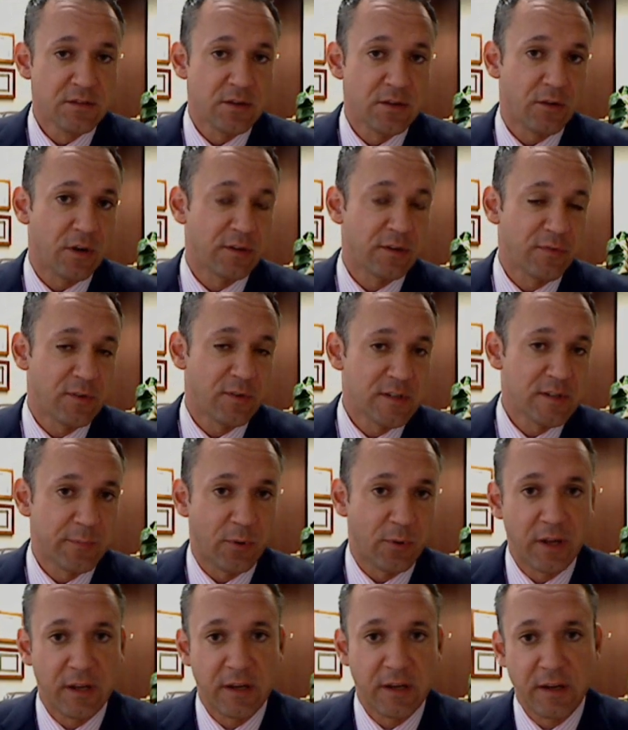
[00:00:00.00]
So on the
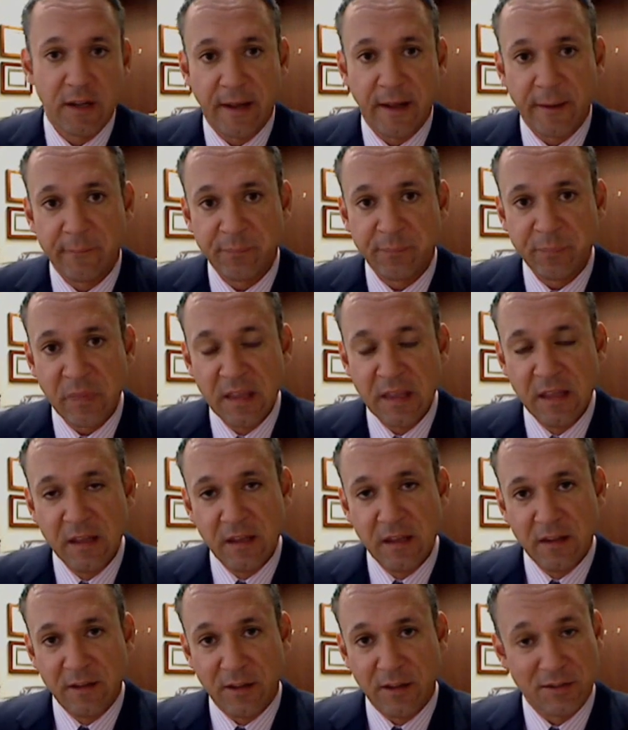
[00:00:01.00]
first point,
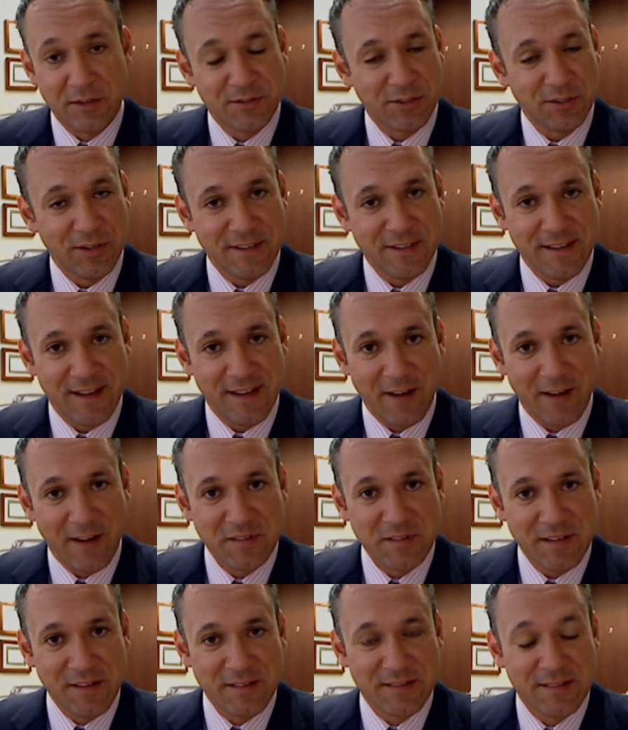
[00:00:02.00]
the concern is that
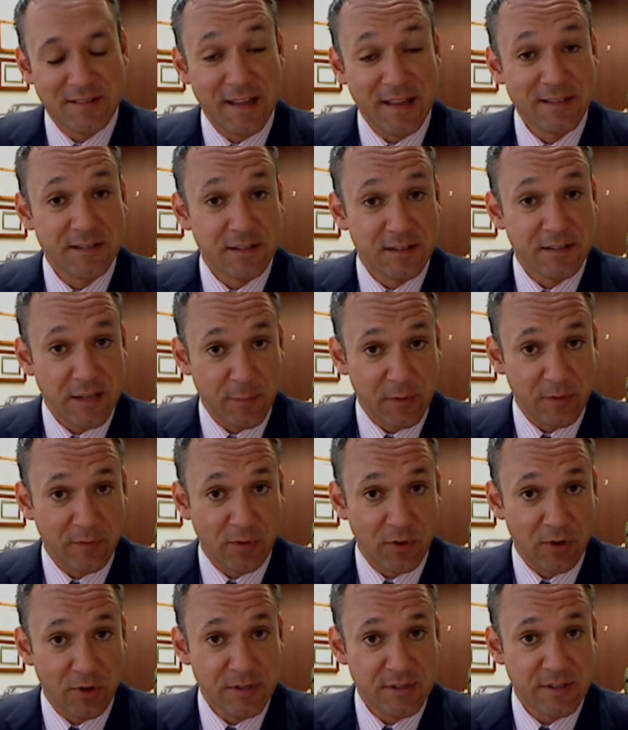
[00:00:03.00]
obviously this ends December
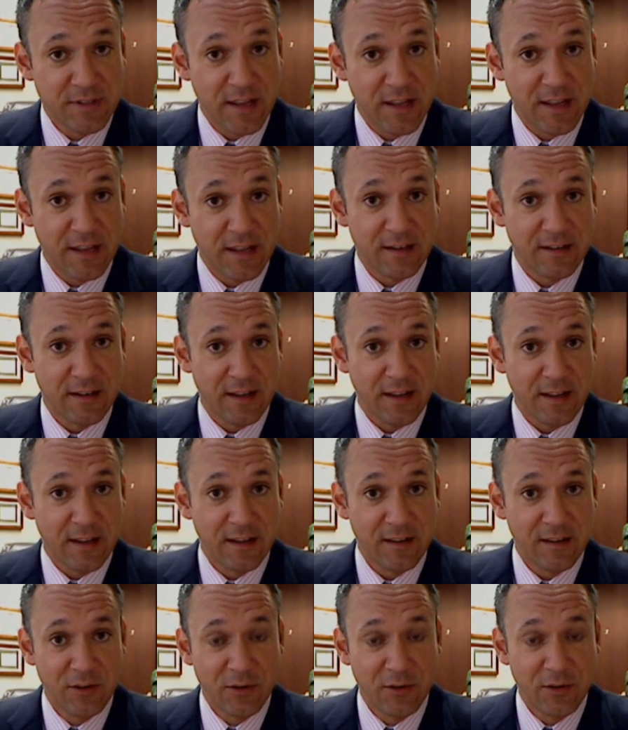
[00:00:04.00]
1st,
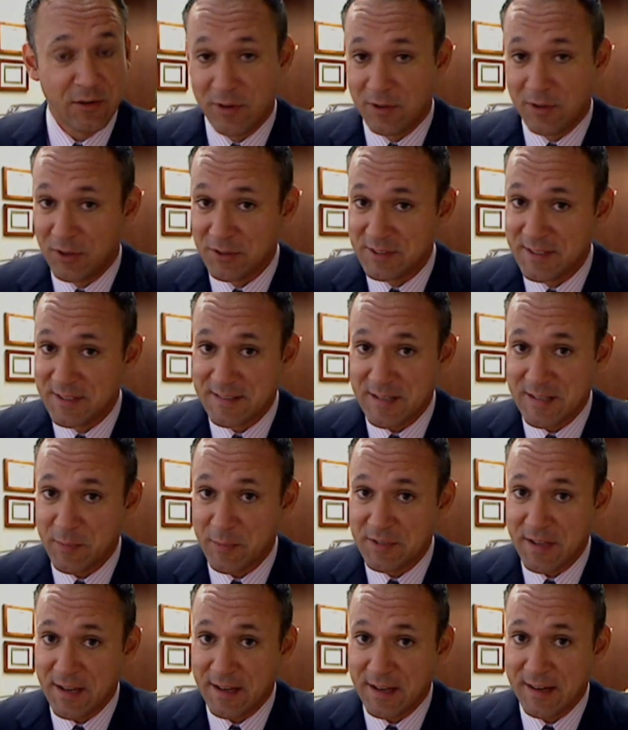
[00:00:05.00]
and you close on
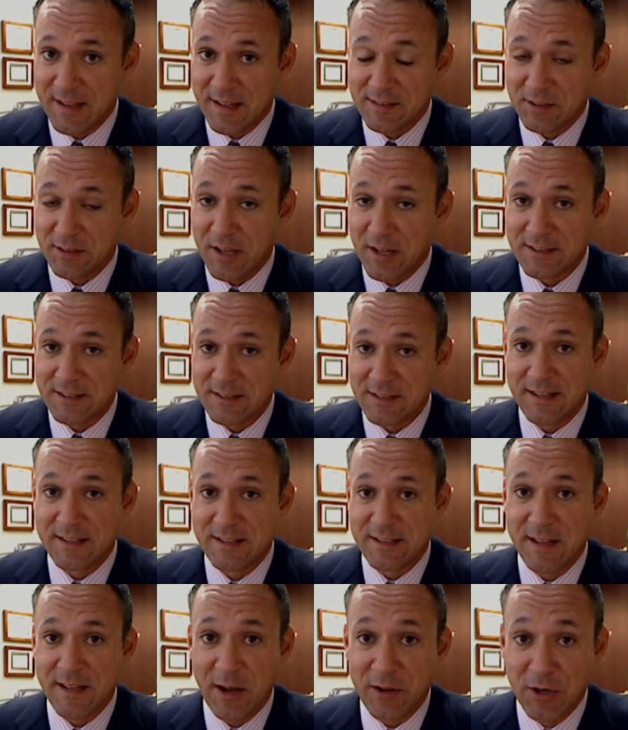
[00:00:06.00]
December 2nd. As the law
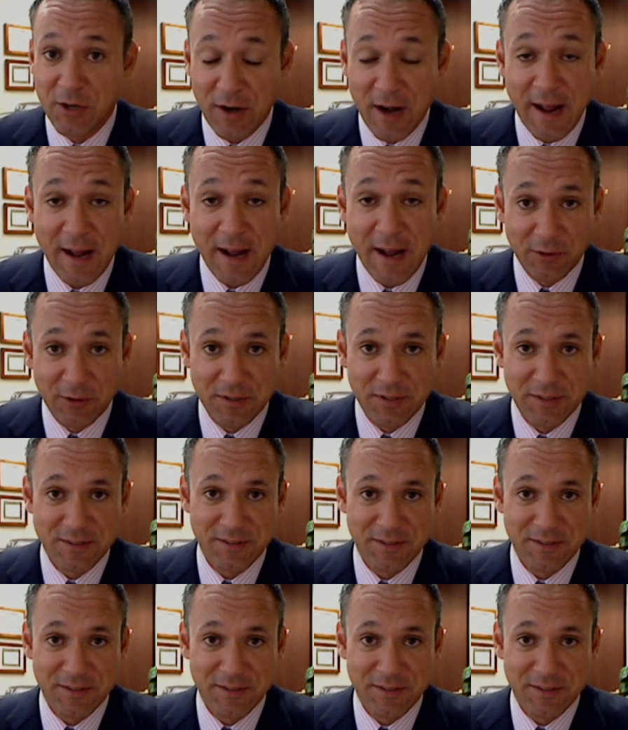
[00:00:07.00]
stands now, you're out.